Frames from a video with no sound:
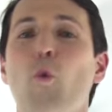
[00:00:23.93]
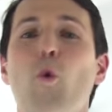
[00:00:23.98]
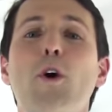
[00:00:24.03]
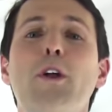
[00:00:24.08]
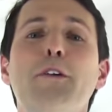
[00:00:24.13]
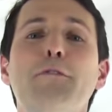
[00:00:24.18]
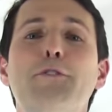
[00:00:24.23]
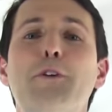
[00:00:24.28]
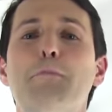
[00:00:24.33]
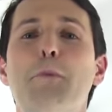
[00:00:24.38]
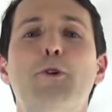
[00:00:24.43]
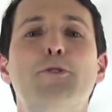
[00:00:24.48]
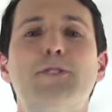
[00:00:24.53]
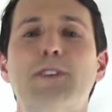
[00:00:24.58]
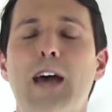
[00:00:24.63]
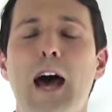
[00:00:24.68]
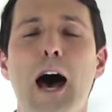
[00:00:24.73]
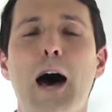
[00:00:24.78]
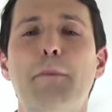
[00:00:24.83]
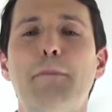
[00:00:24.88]
One of the
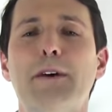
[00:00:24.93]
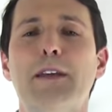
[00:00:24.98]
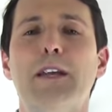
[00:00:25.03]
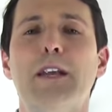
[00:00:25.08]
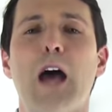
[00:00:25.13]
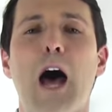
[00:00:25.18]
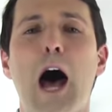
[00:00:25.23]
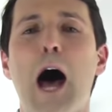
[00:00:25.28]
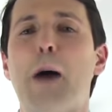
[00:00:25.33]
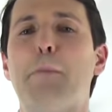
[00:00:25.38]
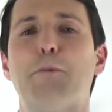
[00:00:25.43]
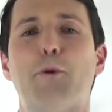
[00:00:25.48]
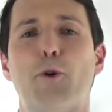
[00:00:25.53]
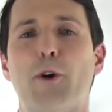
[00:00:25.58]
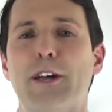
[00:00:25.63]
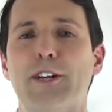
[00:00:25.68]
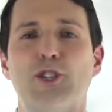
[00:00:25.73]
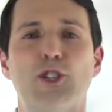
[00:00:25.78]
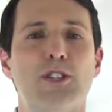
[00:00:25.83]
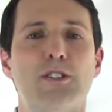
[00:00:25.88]
most common
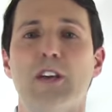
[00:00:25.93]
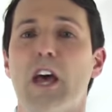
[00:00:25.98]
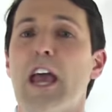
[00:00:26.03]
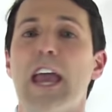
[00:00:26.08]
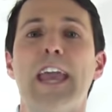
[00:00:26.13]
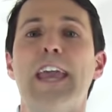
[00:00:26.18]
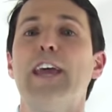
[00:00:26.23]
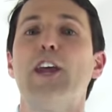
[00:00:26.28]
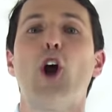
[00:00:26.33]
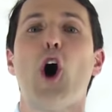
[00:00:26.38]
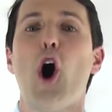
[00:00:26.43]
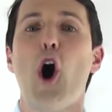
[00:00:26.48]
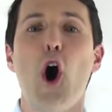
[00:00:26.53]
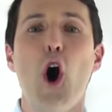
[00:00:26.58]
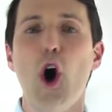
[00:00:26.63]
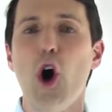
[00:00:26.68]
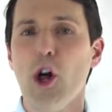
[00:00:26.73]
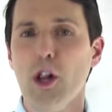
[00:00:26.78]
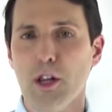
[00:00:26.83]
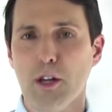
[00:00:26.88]
operations in
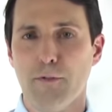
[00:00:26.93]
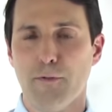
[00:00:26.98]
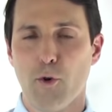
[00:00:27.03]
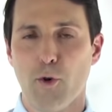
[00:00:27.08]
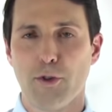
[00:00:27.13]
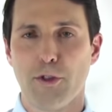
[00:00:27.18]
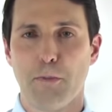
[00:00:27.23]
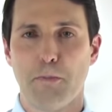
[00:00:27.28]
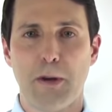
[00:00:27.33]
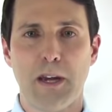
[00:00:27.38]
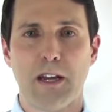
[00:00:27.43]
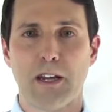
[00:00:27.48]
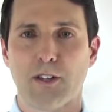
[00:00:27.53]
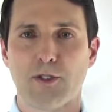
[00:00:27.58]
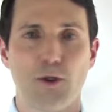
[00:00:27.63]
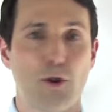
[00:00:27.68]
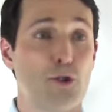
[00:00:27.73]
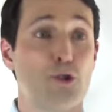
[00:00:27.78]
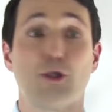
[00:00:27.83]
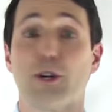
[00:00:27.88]
all of
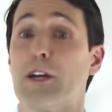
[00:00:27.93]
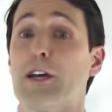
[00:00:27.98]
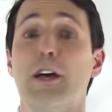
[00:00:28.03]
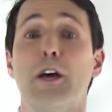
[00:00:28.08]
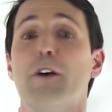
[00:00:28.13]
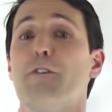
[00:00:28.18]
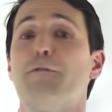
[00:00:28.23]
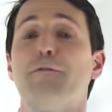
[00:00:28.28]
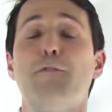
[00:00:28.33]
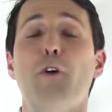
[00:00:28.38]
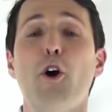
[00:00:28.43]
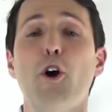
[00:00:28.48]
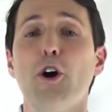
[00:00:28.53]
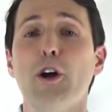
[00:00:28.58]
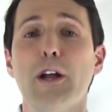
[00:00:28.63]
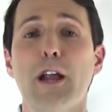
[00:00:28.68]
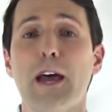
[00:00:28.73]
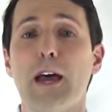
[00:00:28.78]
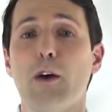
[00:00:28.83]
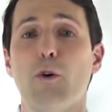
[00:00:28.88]
orthopedic surgery,
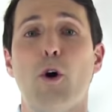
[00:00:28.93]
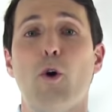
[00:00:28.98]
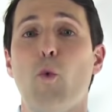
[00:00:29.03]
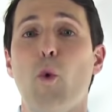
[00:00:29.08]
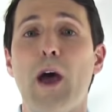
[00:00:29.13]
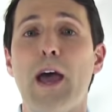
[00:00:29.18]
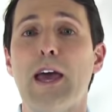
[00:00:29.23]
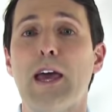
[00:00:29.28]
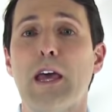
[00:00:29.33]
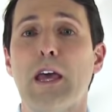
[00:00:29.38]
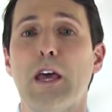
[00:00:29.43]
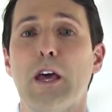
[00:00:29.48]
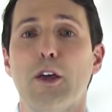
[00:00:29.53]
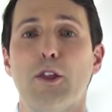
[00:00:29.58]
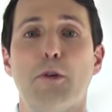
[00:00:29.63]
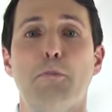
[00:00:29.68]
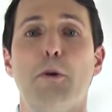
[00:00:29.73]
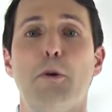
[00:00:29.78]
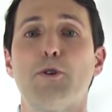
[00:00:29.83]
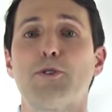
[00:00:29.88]
far and away
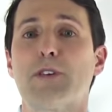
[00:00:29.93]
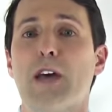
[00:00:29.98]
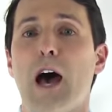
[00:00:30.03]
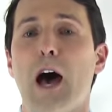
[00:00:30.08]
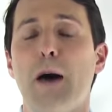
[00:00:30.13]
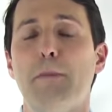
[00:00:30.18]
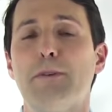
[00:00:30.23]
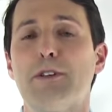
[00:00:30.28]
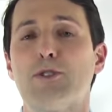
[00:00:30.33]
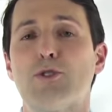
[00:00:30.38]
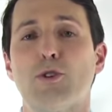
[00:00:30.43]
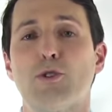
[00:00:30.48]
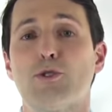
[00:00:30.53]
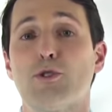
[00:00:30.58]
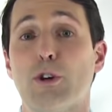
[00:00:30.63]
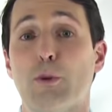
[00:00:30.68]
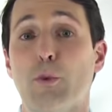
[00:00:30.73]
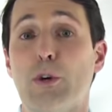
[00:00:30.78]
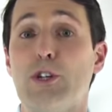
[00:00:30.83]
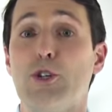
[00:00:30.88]
the most common
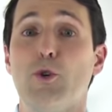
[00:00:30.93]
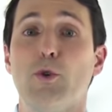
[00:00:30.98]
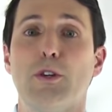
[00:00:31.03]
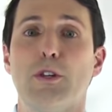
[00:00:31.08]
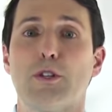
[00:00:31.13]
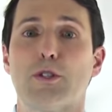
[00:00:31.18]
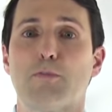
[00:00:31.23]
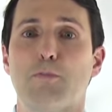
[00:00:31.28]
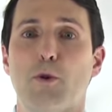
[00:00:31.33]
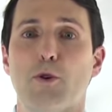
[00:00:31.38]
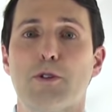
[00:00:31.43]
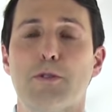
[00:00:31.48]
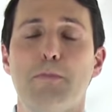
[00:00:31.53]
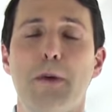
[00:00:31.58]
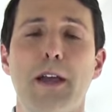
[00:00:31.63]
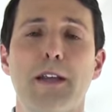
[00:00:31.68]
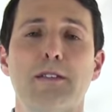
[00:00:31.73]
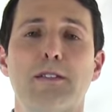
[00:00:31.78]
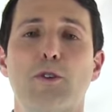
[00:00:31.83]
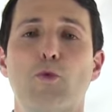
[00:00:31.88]
surgery we do in the sports
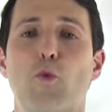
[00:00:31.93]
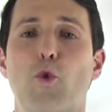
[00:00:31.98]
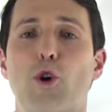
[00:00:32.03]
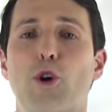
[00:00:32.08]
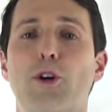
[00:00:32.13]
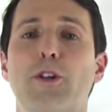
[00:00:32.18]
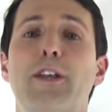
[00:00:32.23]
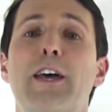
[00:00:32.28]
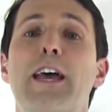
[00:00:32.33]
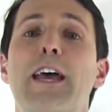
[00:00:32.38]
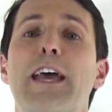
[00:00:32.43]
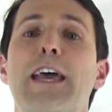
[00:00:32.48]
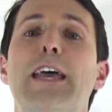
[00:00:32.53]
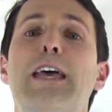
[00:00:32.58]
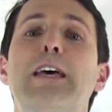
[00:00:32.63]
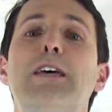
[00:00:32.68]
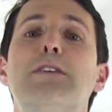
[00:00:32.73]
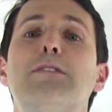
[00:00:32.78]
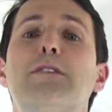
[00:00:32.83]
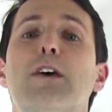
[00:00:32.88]
medicine world,
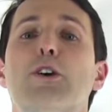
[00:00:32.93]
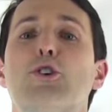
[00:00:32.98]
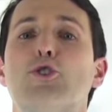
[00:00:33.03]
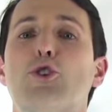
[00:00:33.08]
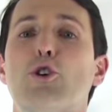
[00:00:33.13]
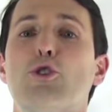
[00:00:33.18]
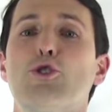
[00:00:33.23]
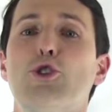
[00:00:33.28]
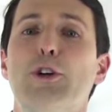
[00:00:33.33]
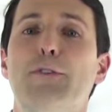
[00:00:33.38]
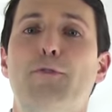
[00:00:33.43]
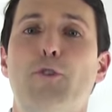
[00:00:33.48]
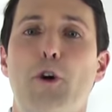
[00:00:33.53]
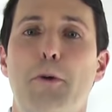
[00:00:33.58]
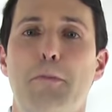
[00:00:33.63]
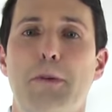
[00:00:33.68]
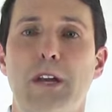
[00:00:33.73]
is surgery for a